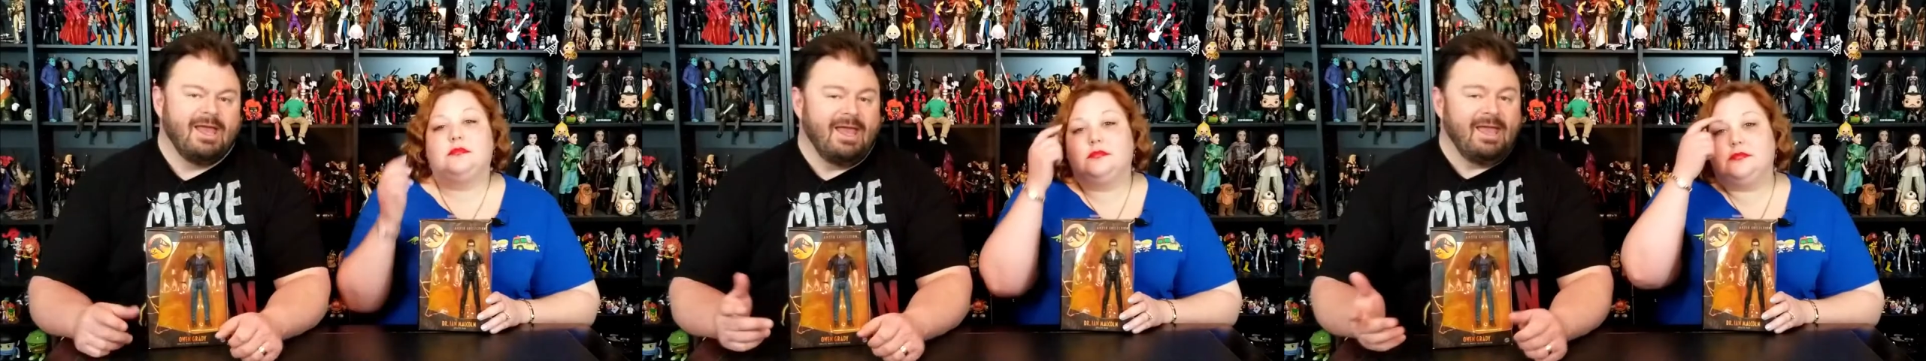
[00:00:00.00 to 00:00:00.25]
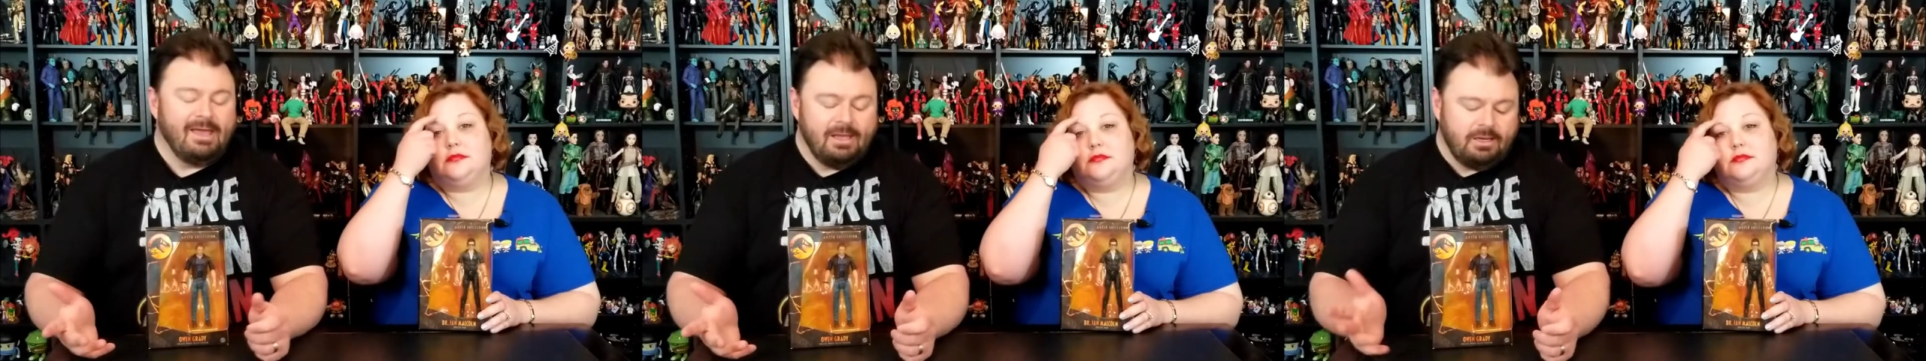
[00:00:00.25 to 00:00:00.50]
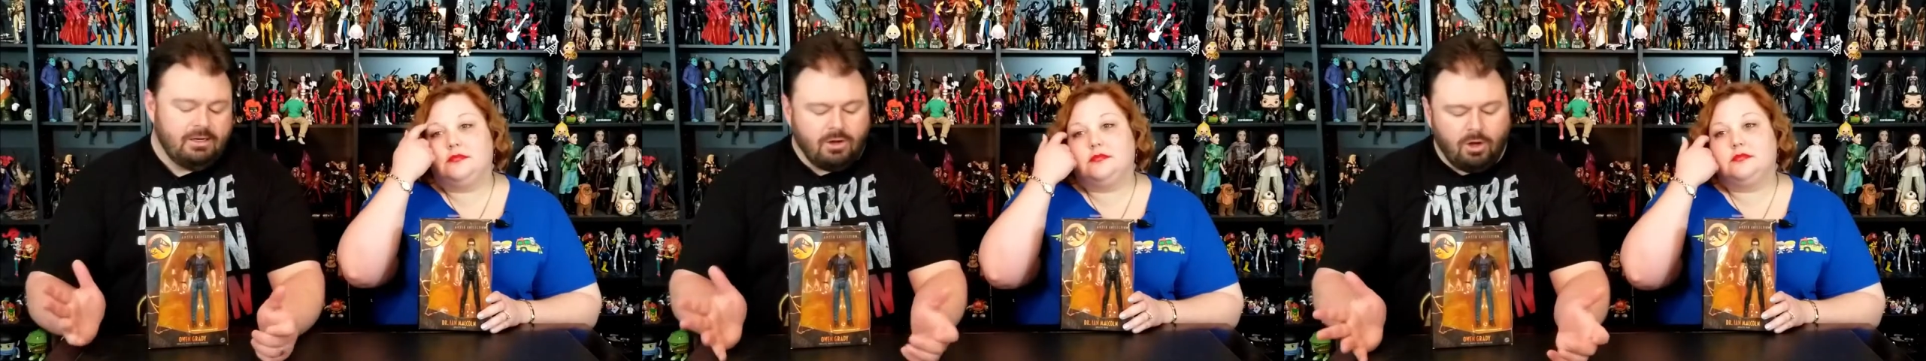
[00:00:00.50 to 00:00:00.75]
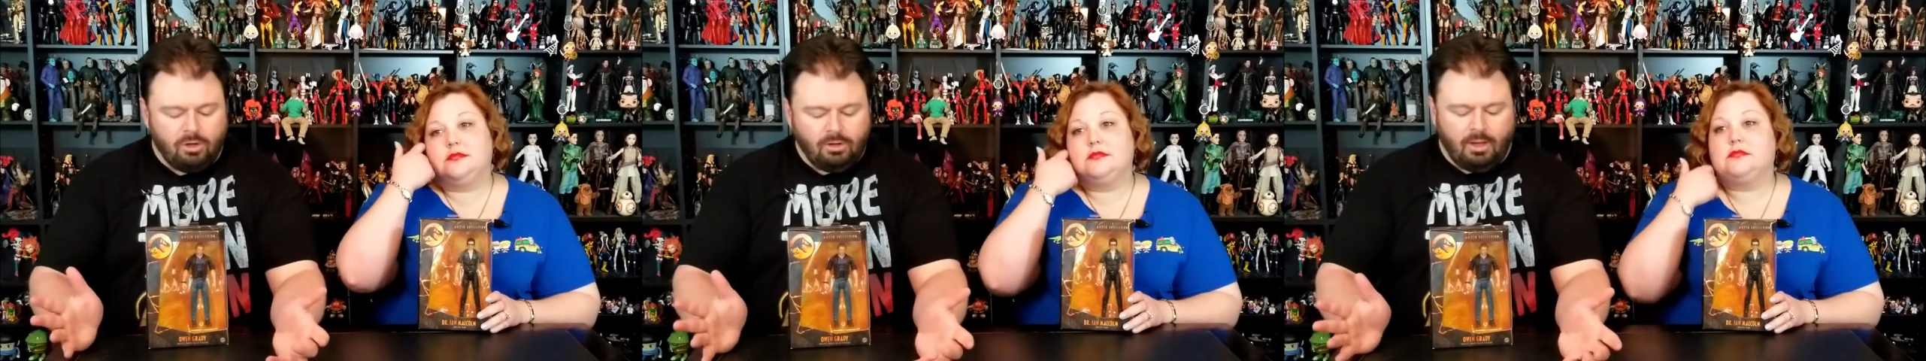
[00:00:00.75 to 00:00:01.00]
Speaker 1: And in
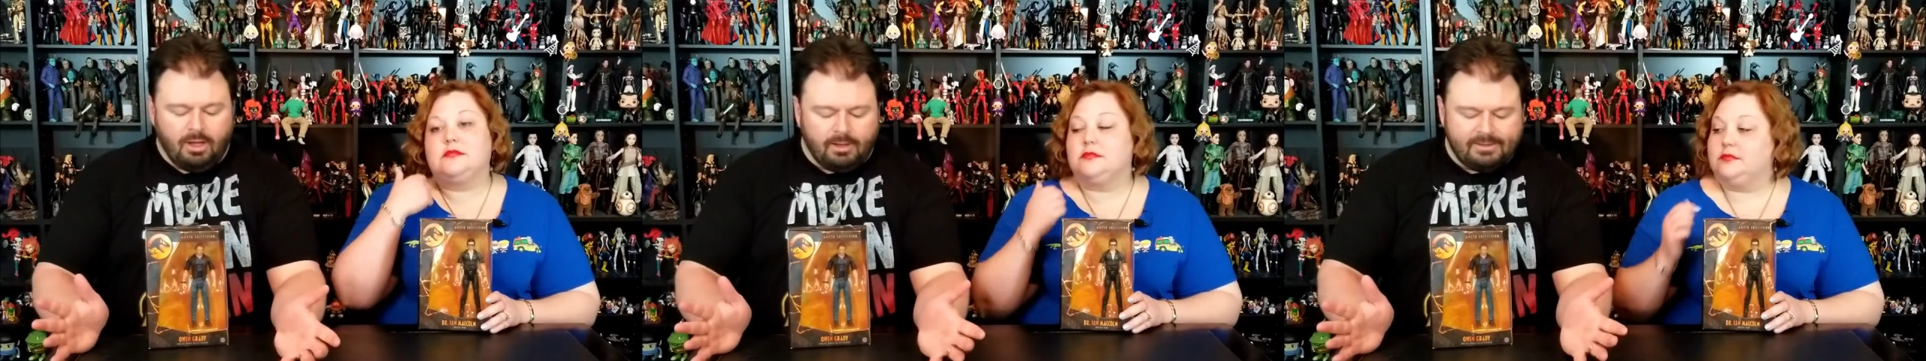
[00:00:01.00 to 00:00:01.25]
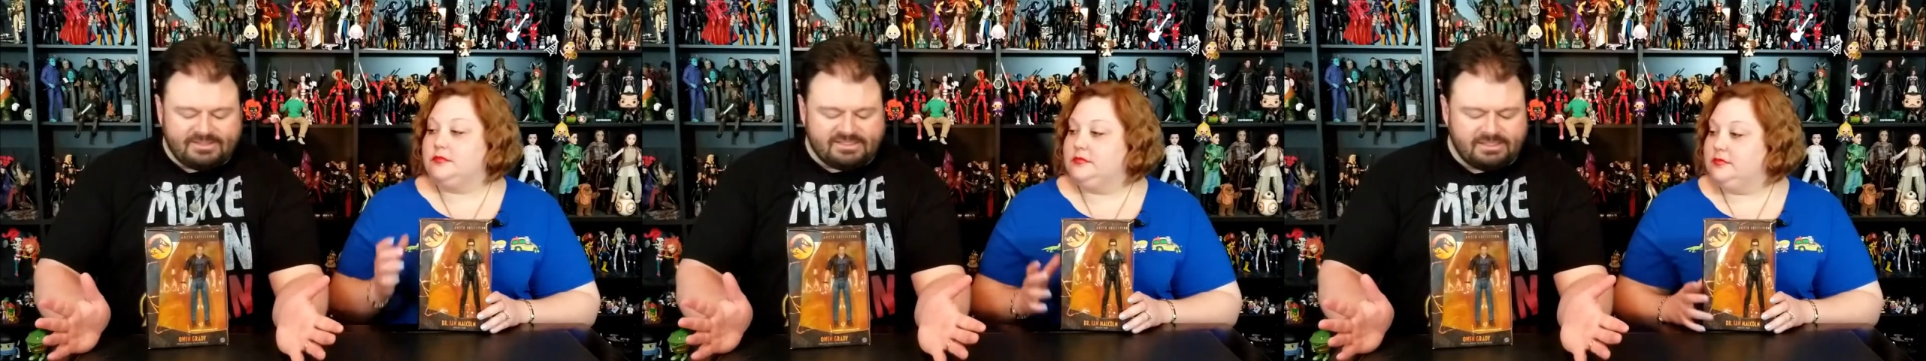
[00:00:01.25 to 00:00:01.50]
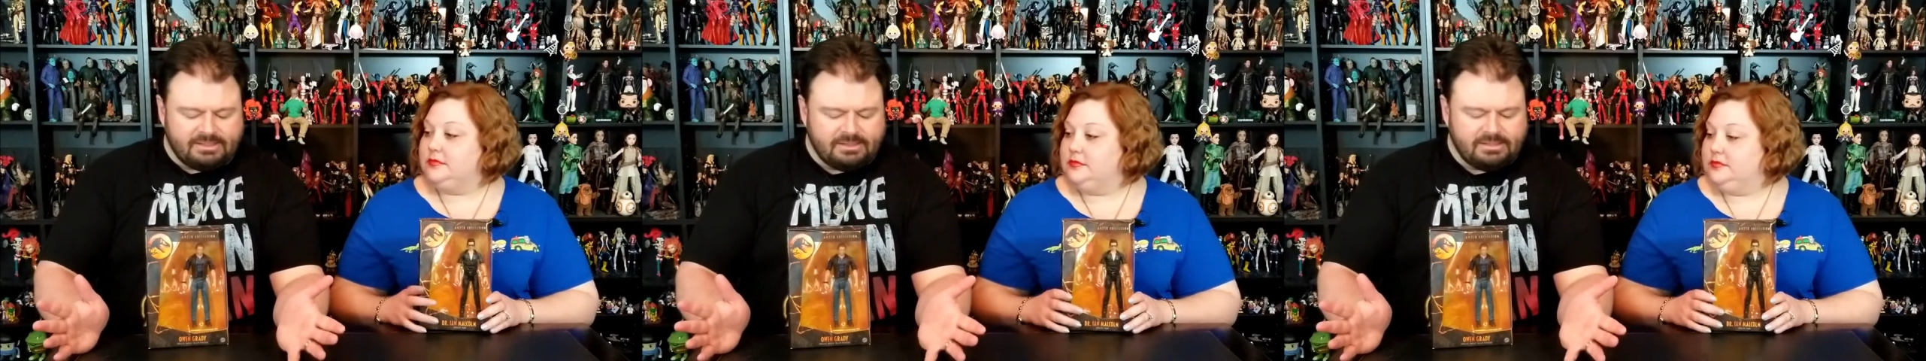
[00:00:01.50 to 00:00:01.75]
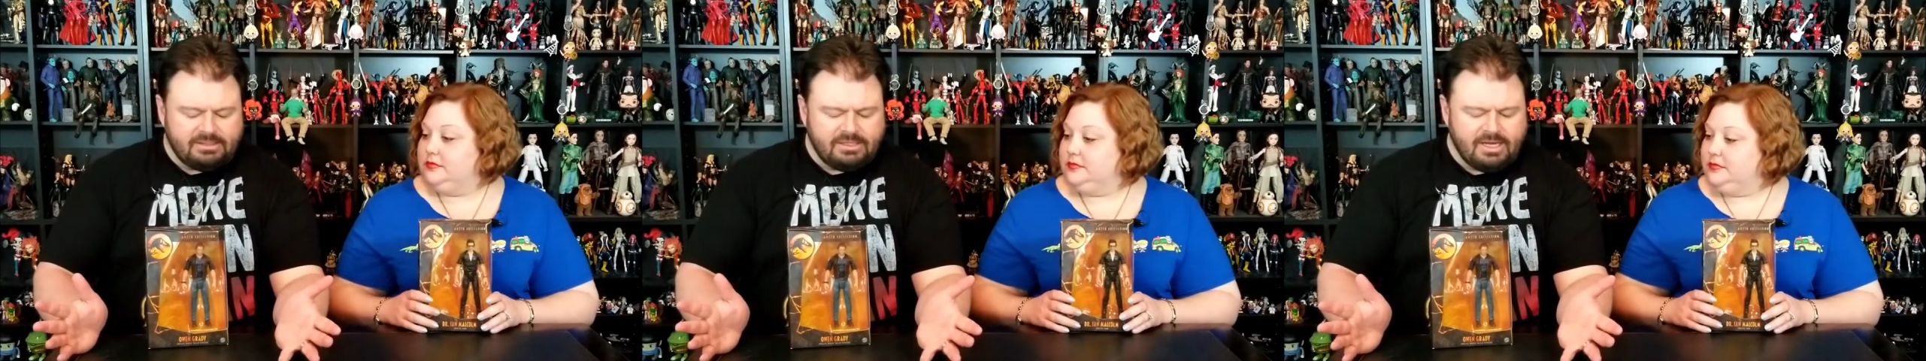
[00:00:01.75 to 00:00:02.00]
all honesty,
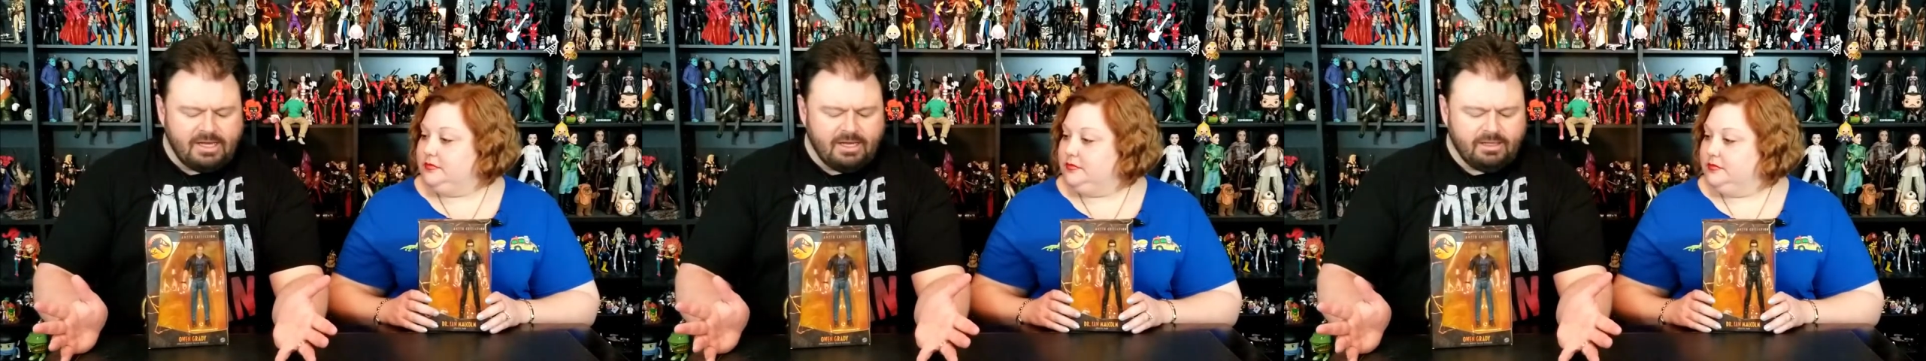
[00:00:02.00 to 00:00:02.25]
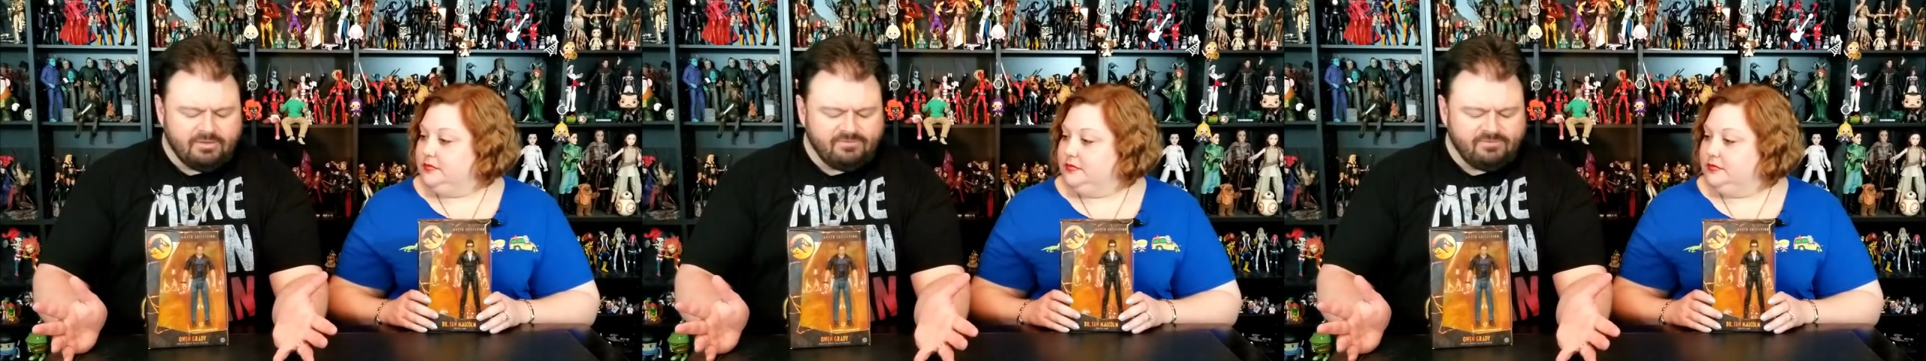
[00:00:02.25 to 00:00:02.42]
the uh, the